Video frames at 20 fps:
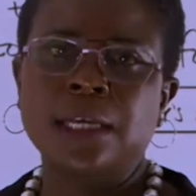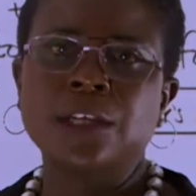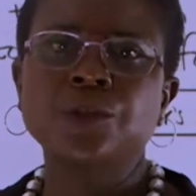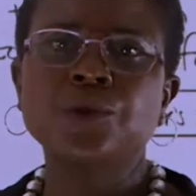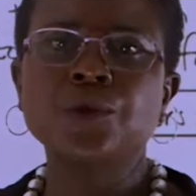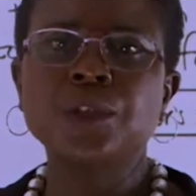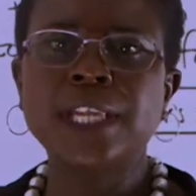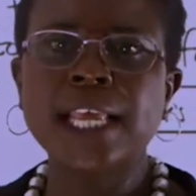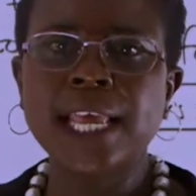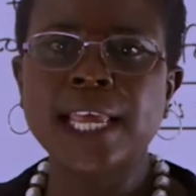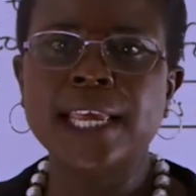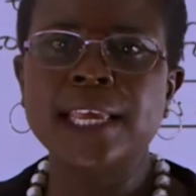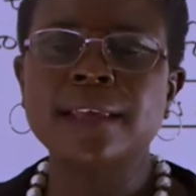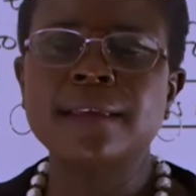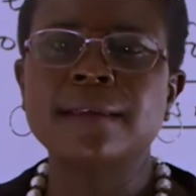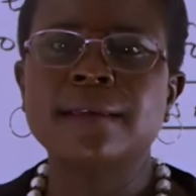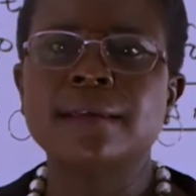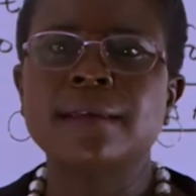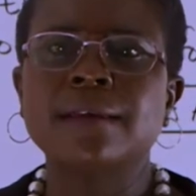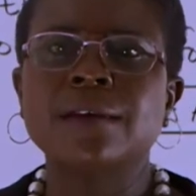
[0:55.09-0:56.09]

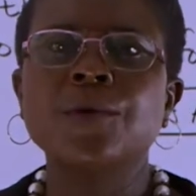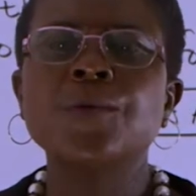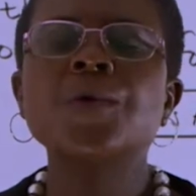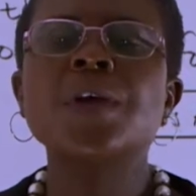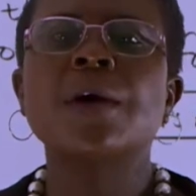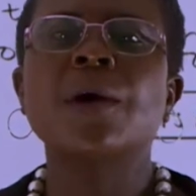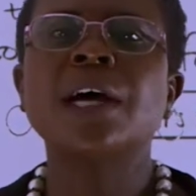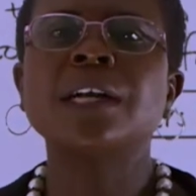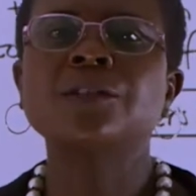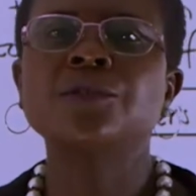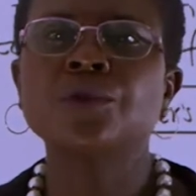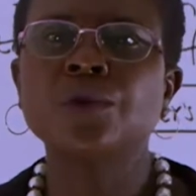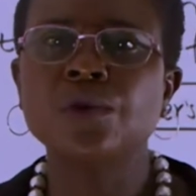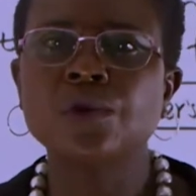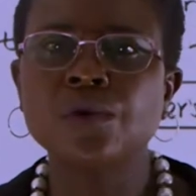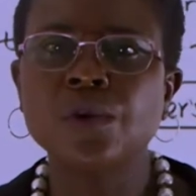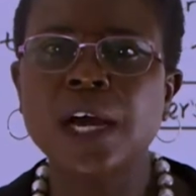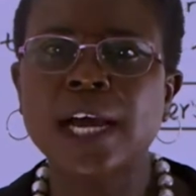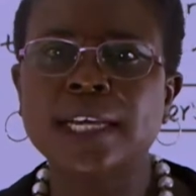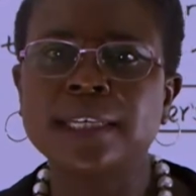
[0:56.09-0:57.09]
Today, we want to
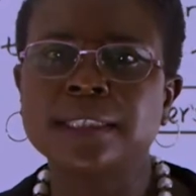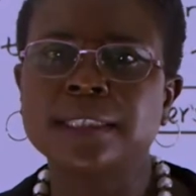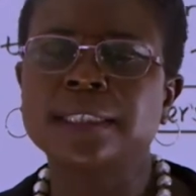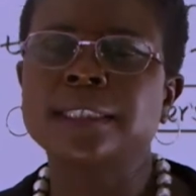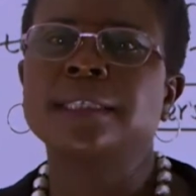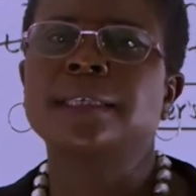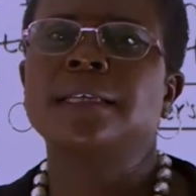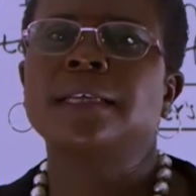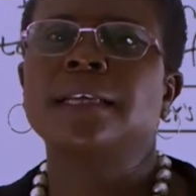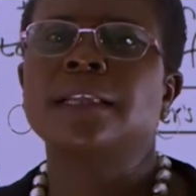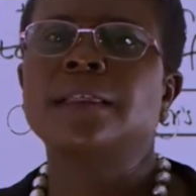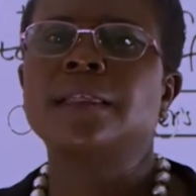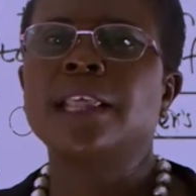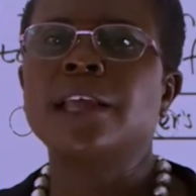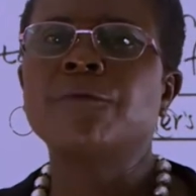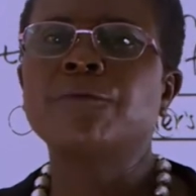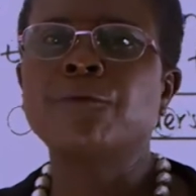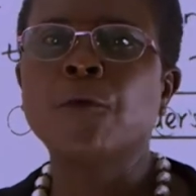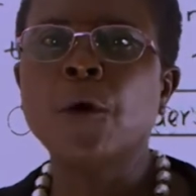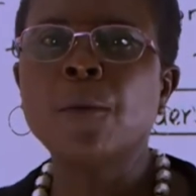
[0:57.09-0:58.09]
look at
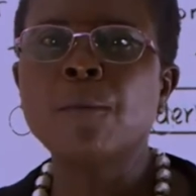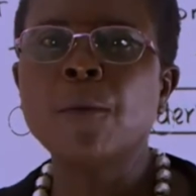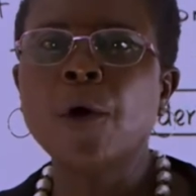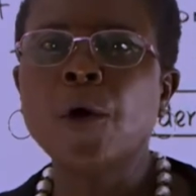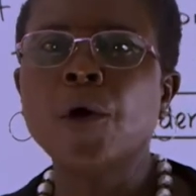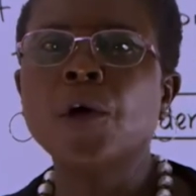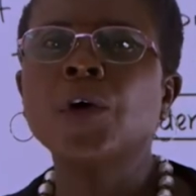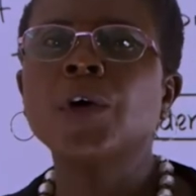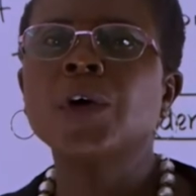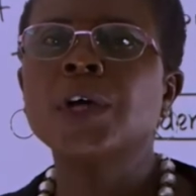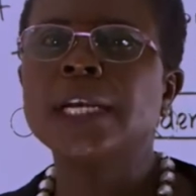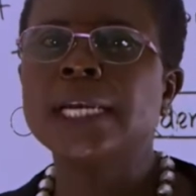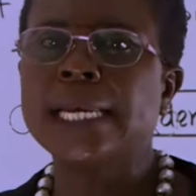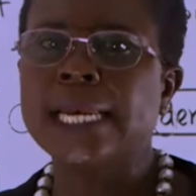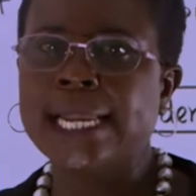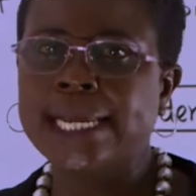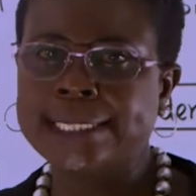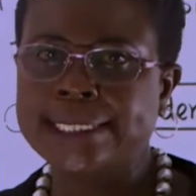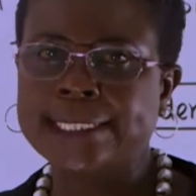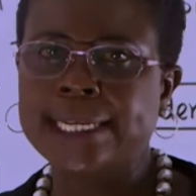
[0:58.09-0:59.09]
the formal
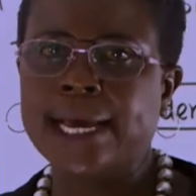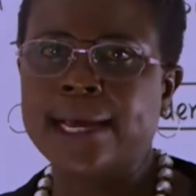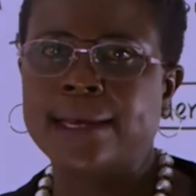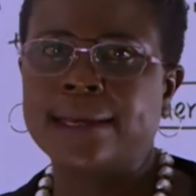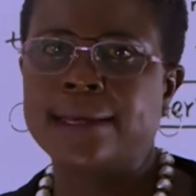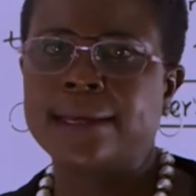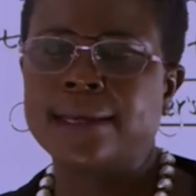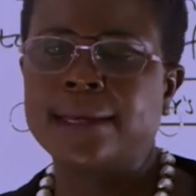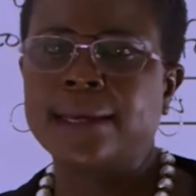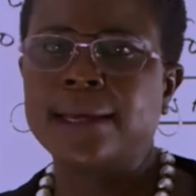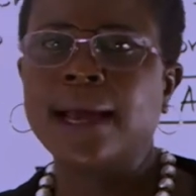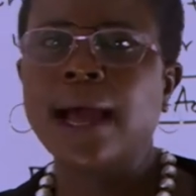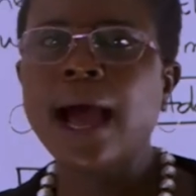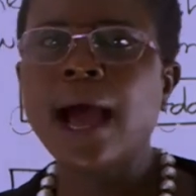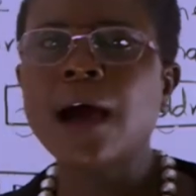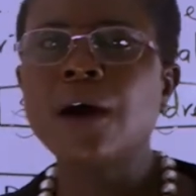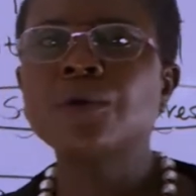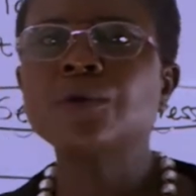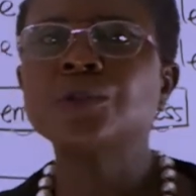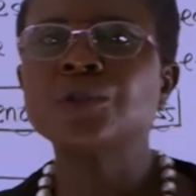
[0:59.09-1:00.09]
letter,
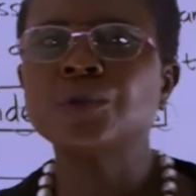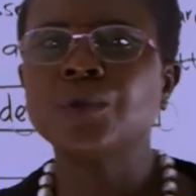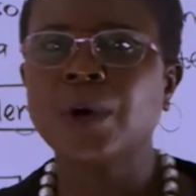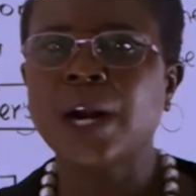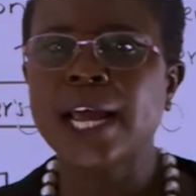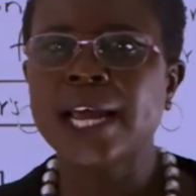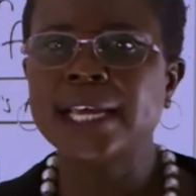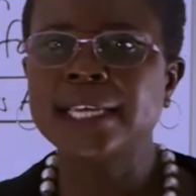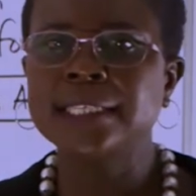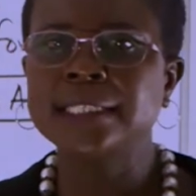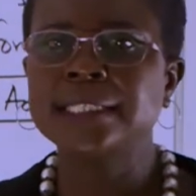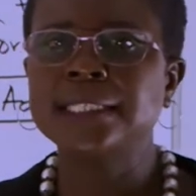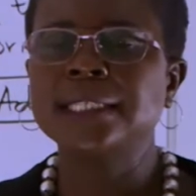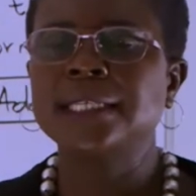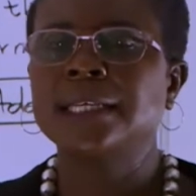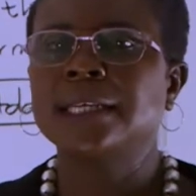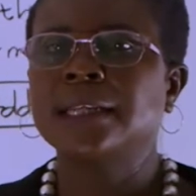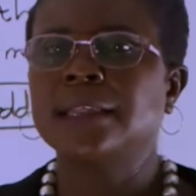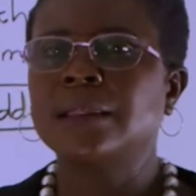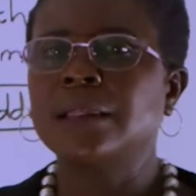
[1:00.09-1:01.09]
how to write
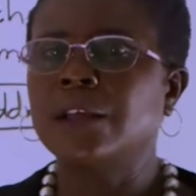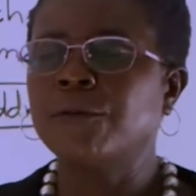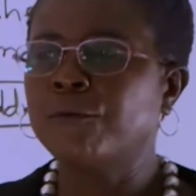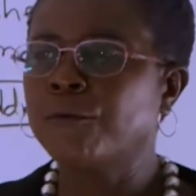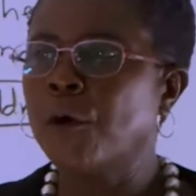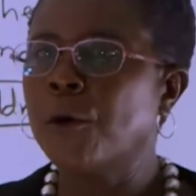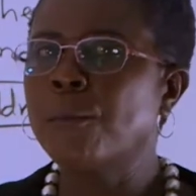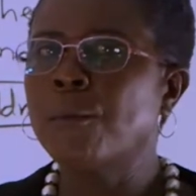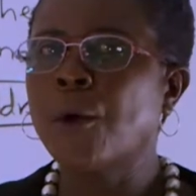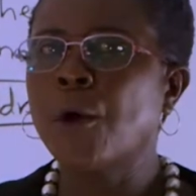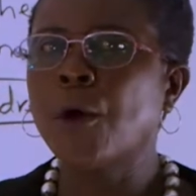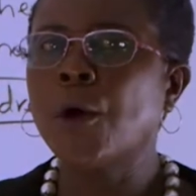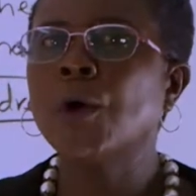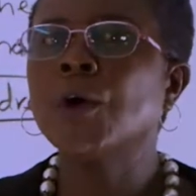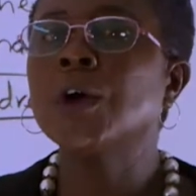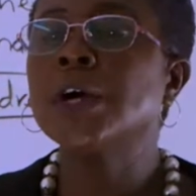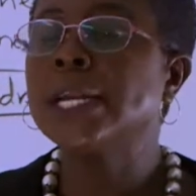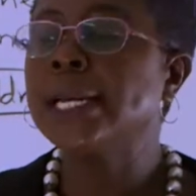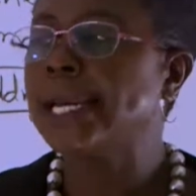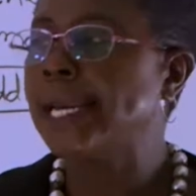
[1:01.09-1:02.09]
the formal
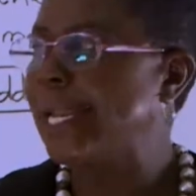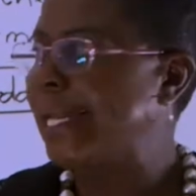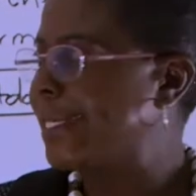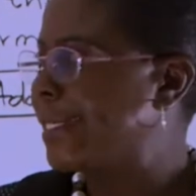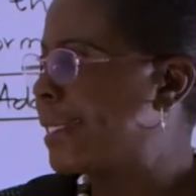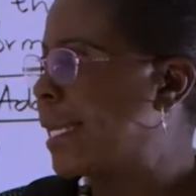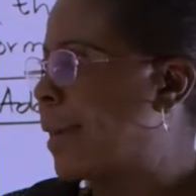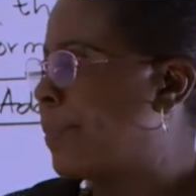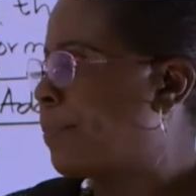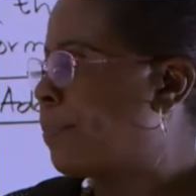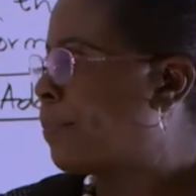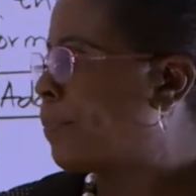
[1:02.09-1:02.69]
letter.